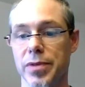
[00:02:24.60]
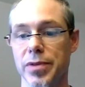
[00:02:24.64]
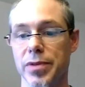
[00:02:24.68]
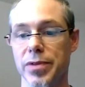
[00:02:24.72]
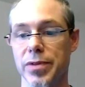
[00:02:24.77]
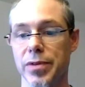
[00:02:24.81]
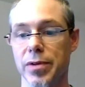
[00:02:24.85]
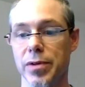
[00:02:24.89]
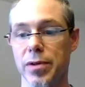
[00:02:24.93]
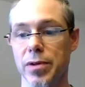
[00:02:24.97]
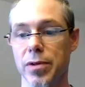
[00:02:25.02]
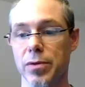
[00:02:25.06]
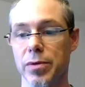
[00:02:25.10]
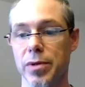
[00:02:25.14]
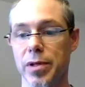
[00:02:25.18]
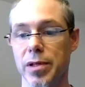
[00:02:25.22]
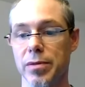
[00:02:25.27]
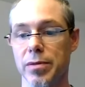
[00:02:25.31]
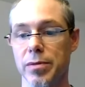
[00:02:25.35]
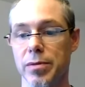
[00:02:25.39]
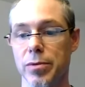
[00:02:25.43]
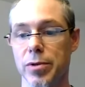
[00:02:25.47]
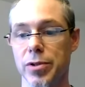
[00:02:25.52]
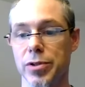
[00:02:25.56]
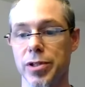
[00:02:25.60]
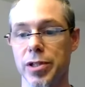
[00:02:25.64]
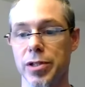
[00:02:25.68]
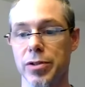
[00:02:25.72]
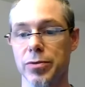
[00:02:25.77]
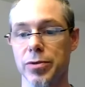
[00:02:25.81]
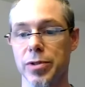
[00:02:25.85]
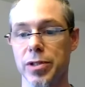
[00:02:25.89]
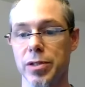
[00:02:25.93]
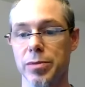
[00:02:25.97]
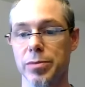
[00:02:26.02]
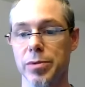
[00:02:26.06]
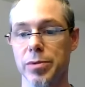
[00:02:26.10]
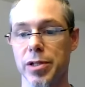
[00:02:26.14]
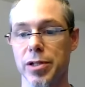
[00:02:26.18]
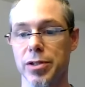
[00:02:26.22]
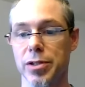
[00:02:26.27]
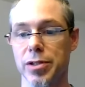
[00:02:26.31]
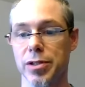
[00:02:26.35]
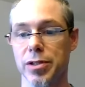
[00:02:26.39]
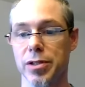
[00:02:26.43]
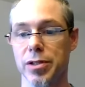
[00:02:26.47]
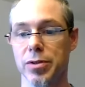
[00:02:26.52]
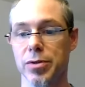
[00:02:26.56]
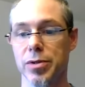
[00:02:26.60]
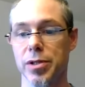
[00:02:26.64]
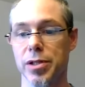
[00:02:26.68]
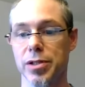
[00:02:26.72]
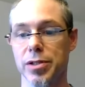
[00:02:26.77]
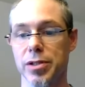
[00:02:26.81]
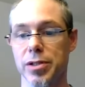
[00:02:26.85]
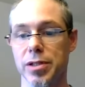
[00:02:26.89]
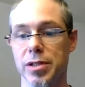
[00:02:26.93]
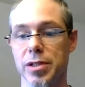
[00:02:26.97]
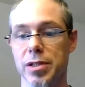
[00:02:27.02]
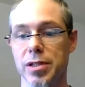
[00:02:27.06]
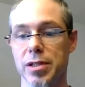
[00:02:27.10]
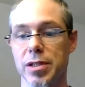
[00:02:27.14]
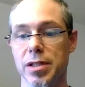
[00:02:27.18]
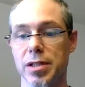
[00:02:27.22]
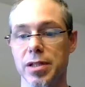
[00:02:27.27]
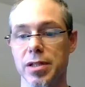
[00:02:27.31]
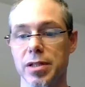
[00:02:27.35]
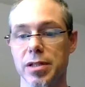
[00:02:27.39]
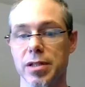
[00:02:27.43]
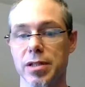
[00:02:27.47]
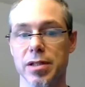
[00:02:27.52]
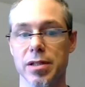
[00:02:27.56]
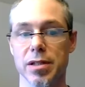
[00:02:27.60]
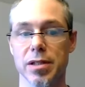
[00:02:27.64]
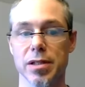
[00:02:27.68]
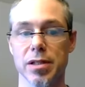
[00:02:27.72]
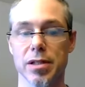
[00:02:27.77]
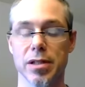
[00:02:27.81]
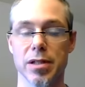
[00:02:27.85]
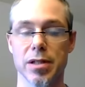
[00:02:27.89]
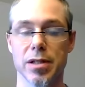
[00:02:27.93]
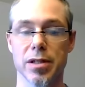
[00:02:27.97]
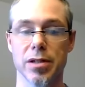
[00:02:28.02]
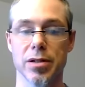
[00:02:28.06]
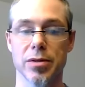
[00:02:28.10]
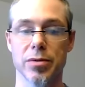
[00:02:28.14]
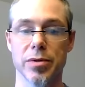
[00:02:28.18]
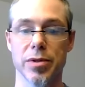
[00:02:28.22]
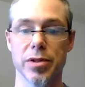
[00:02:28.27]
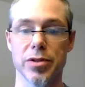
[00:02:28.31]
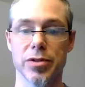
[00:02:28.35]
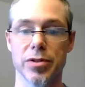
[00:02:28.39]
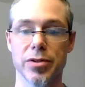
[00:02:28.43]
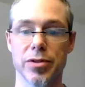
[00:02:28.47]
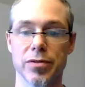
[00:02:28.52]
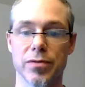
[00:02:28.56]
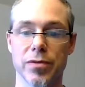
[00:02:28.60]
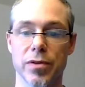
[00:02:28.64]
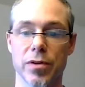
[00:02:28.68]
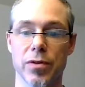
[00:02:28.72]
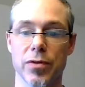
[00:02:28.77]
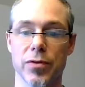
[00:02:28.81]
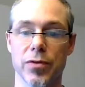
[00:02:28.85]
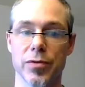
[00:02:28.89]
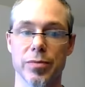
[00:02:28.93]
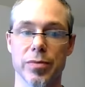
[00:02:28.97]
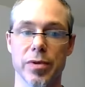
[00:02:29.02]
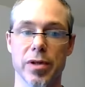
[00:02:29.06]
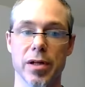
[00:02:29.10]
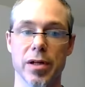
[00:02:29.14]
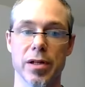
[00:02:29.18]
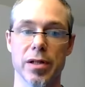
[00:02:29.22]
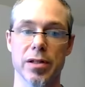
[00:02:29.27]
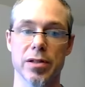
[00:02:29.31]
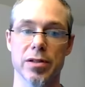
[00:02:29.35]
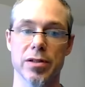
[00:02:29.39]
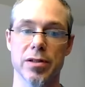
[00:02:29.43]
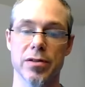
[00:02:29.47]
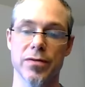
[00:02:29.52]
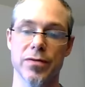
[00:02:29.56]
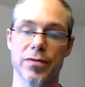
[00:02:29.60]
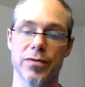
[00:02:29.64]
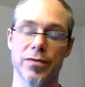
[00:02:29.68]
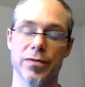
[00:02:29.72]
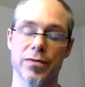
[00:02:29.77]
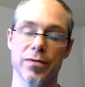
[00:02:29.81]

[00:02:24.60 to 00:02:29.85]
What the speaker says: So we have a more general expression, equation 6, which involves products of